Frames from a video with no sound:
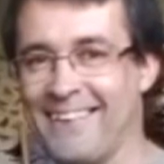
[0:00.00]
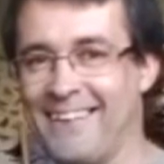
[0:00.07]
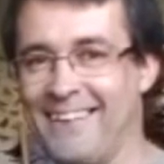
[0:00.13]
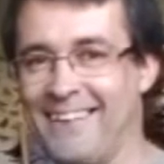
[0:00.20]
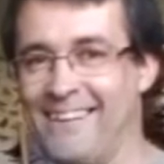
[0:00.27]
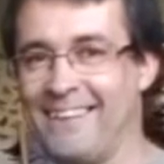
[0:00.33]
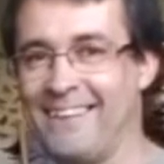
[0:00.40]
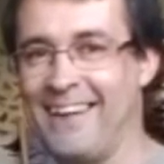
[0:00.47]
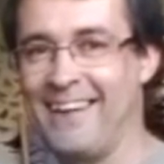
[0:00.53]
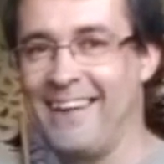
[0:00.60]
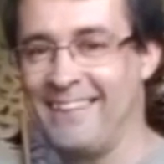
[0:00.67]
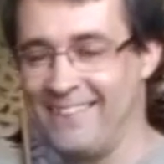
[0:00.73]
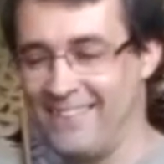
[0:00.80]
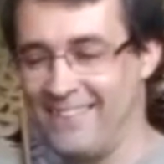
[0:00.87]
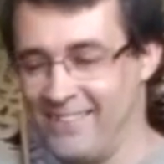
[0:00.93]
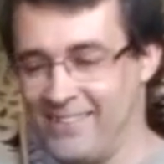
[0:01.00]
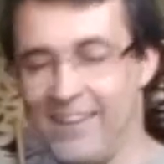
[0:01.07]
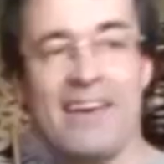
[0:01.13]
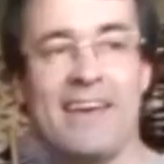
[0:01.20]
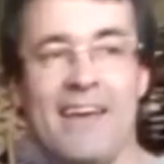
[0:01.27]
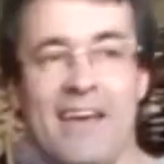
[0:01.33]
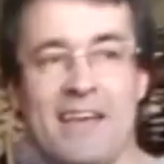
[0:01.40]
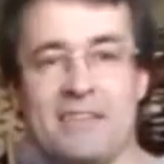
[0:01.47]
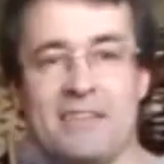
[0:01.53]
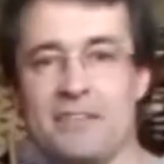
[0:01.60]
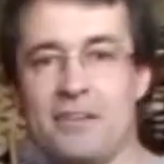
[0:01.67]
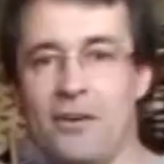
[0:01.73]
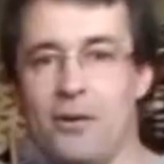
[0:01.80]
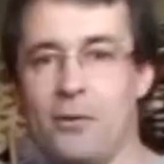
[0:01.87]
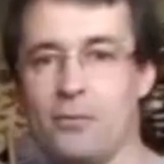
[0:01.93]
Okay.
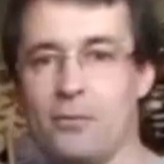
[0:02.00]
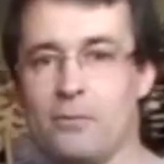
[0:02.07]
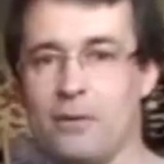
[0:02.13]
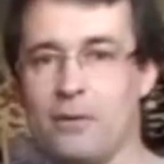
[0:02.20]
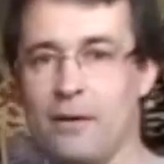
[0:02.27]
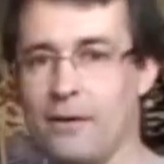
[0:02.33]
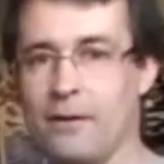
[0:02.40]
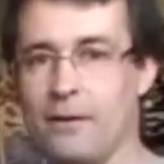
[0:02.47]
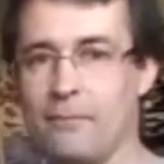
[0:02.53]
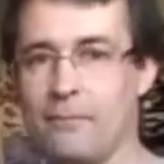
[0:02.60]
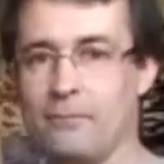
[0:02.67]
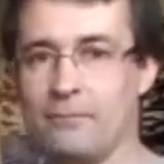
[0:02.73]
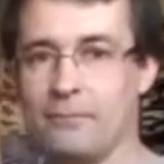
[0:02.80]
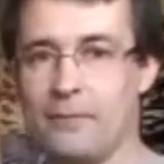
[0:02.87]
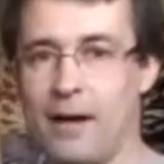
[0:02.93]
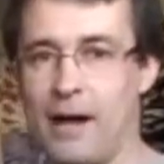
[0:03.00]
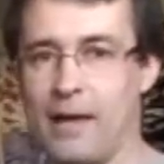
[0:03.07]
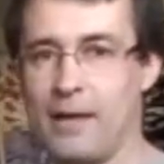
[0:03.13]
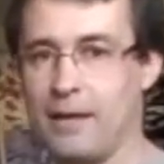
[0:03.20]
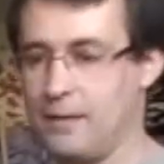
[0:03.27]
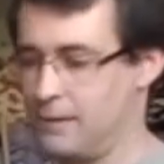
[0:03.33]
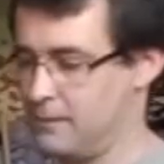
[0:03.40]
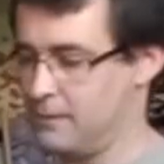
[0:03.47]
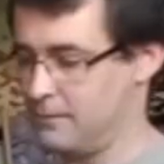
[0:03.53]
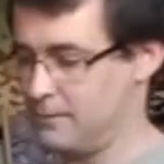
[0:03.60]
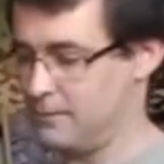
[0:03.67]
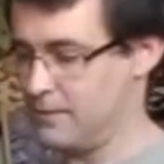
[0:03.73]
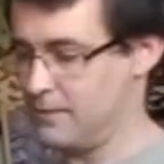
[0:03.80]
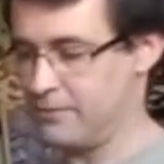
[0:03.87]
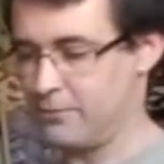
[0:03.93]
So
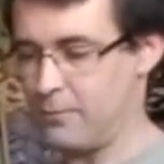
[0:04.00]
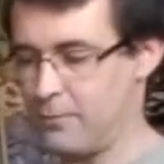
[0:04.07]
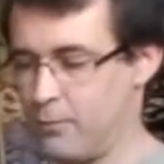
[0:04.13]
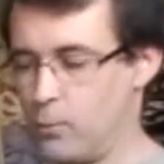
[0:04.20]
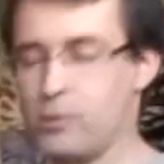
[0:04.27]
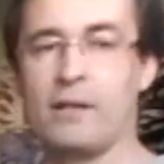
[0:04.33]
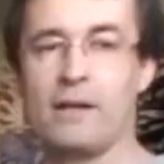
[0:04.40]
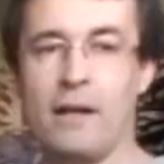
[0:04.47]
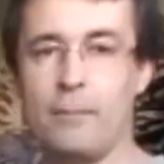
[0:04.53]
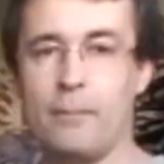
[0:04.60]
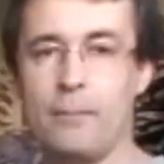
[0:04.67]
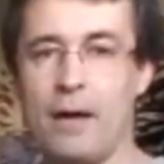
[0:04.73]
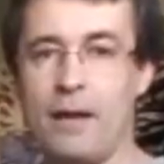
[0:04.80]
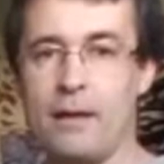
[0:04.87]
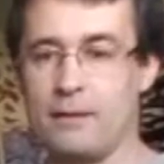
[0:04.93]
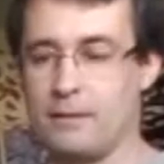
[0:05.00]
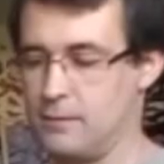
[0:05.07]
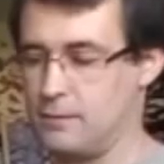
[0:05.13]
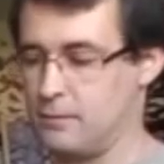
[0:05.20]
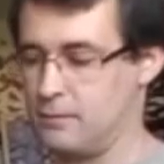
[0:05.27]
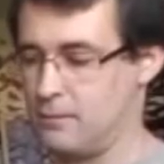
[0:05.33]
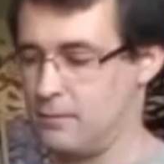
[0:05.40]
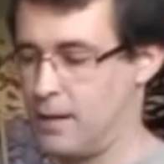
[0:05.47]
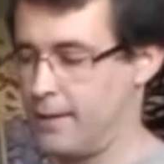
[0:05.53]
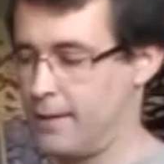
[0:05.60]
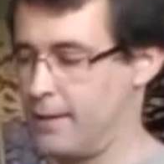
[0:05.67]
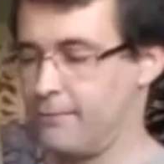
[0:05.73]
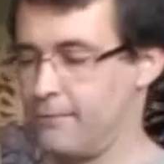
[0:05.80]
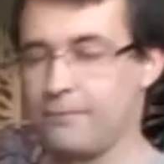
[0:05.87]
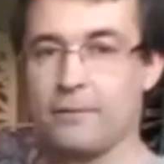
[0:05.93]
here is my watercolor palette. I
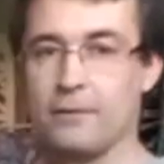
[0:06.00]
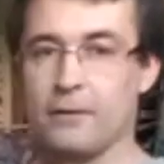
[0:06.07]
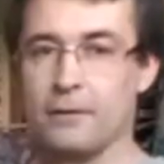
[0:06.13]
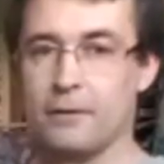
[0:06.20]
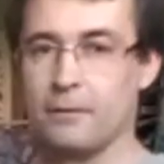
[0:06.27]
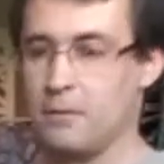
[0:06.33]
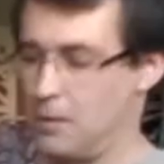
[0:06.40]
have a